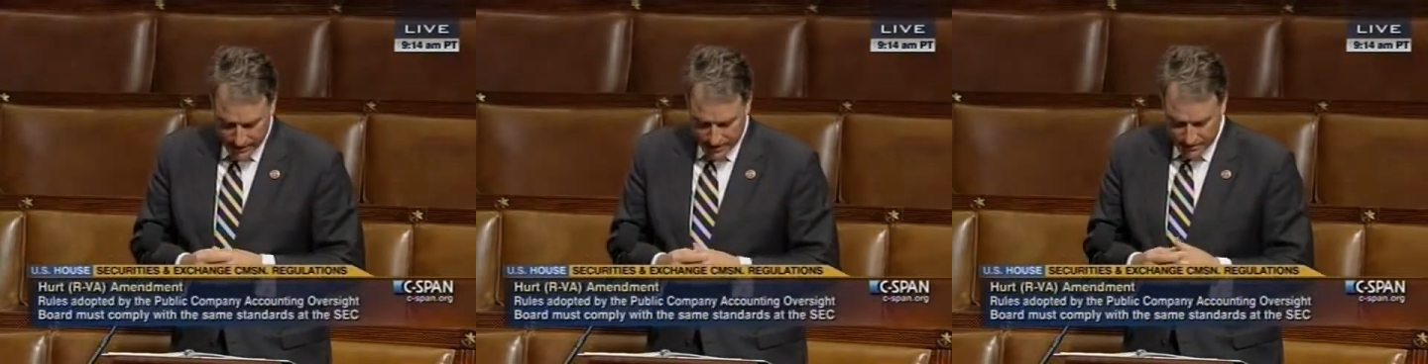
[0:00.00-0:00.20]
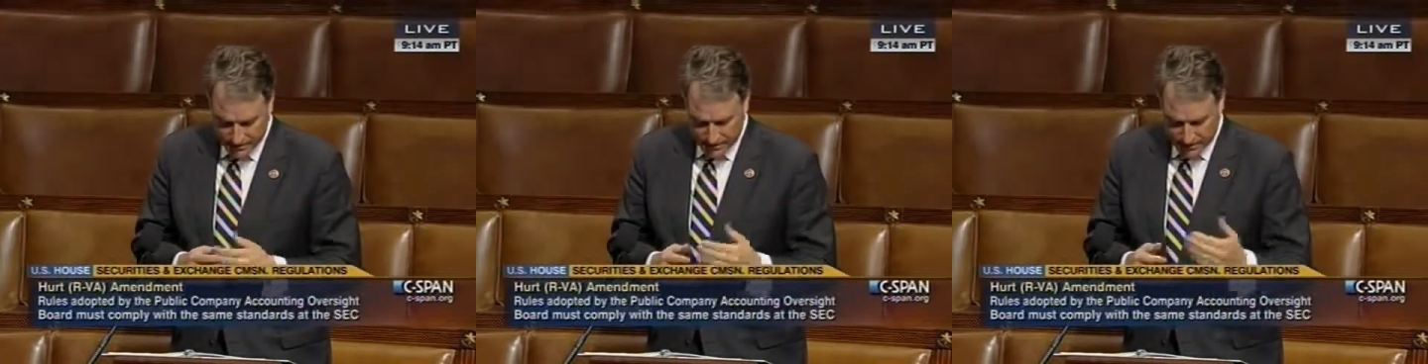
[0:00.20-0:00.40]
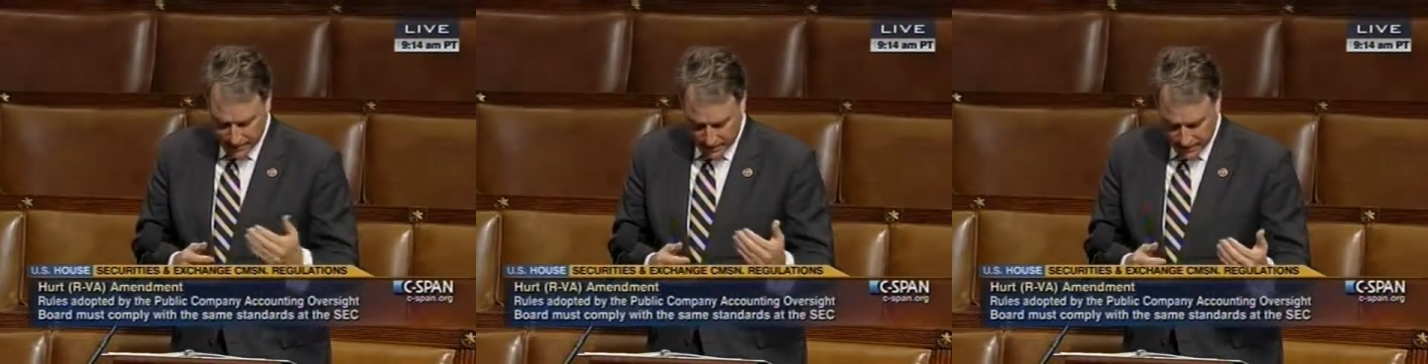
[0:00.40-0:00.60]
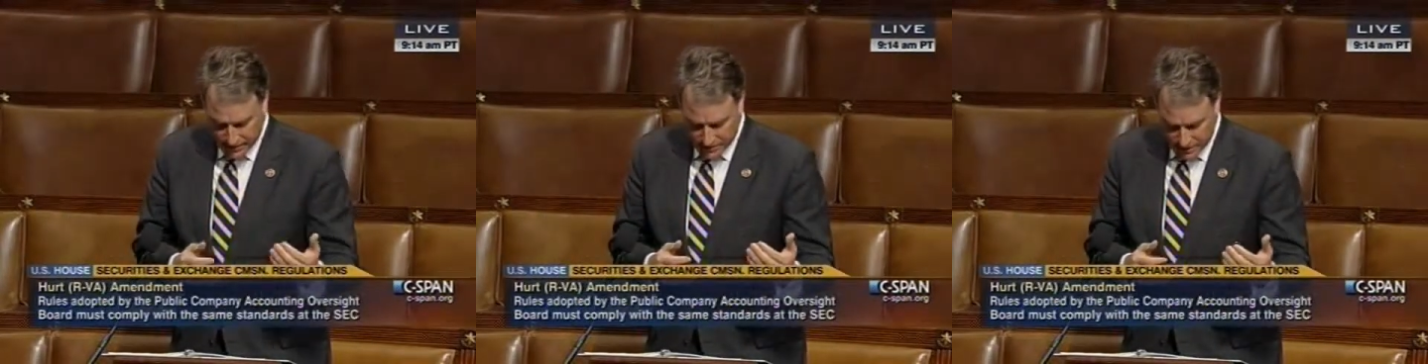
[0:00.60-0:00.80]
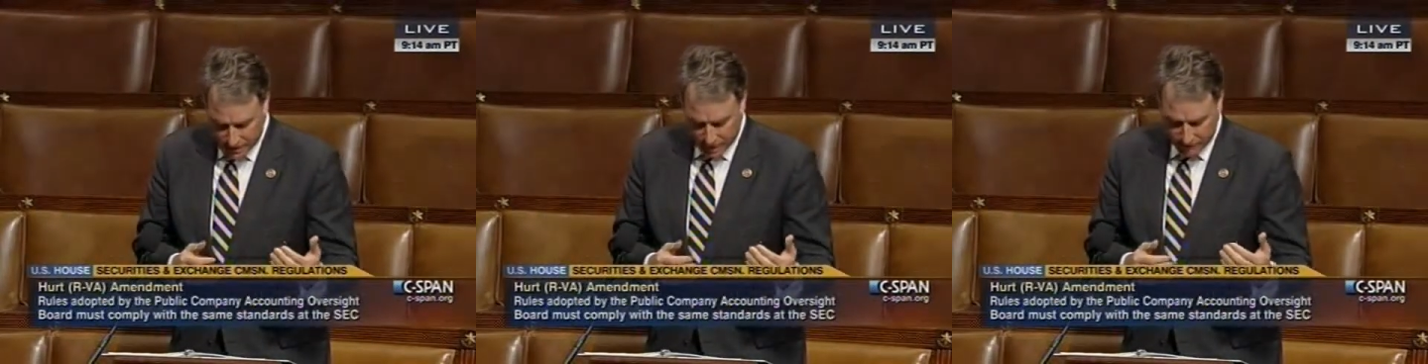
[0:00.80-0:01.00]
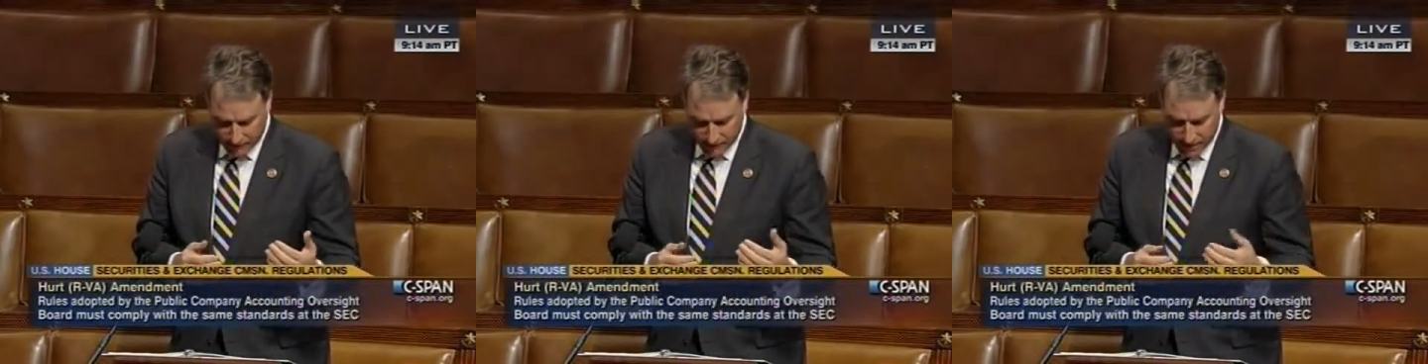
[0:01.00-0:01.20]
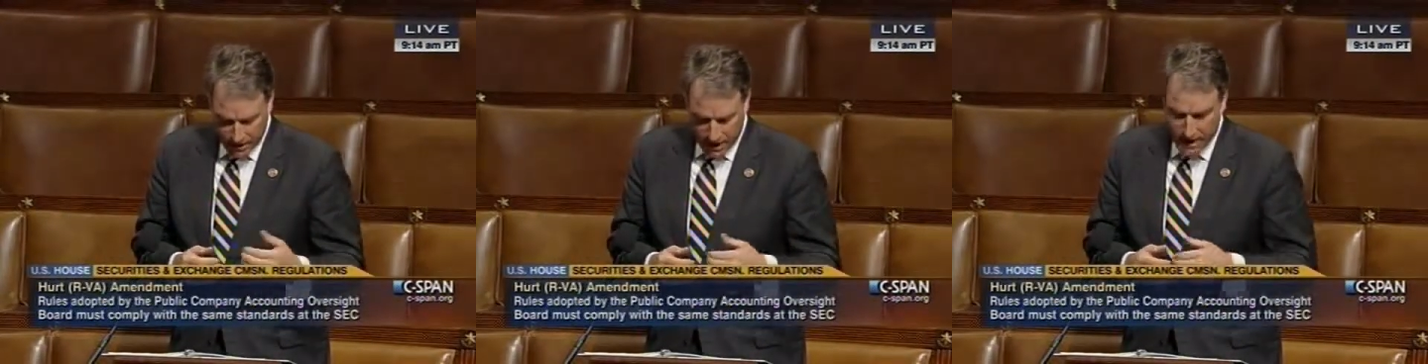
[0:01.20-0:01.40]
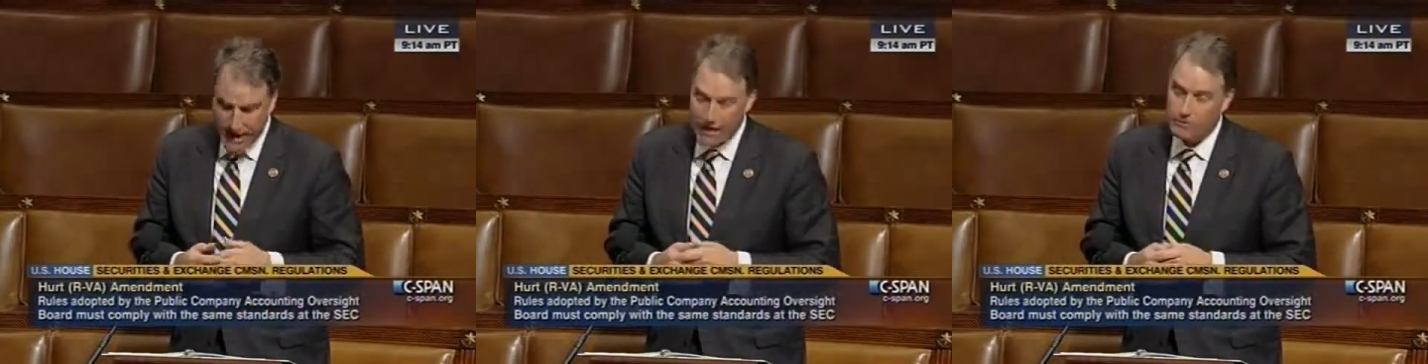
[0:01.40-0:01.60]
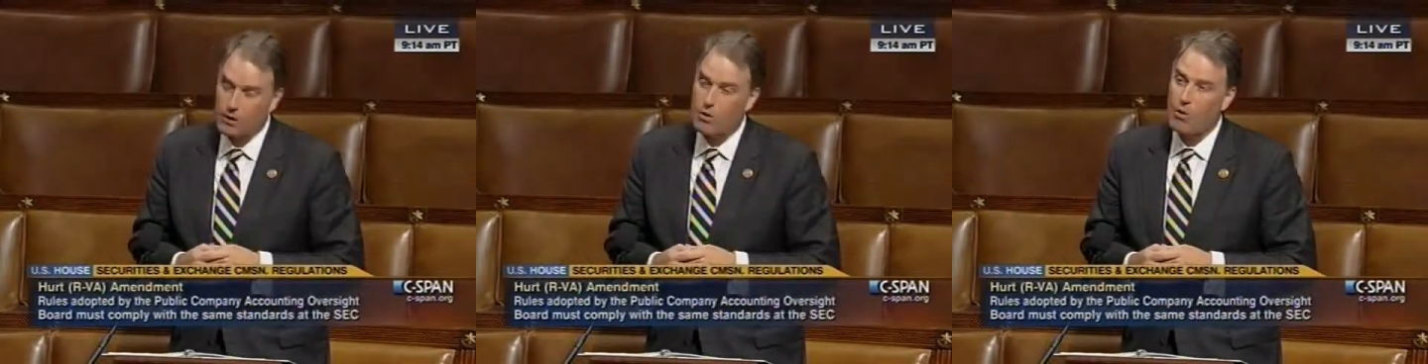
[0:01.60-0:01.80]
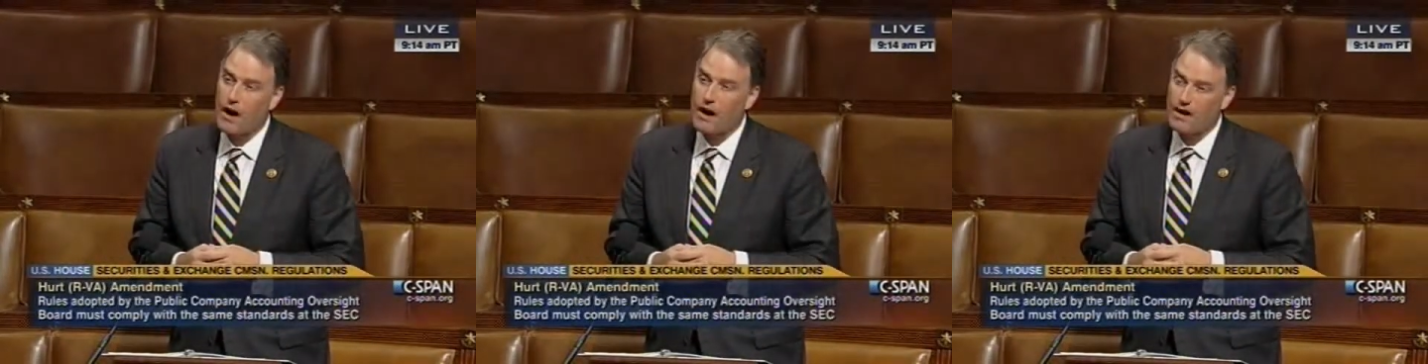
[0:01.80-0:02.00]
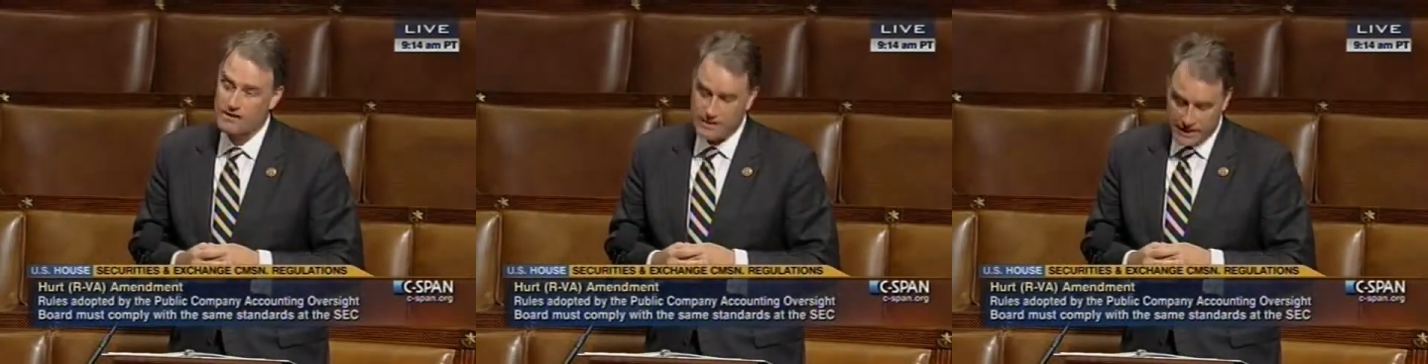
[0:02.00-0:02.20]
the SEC itself, and requires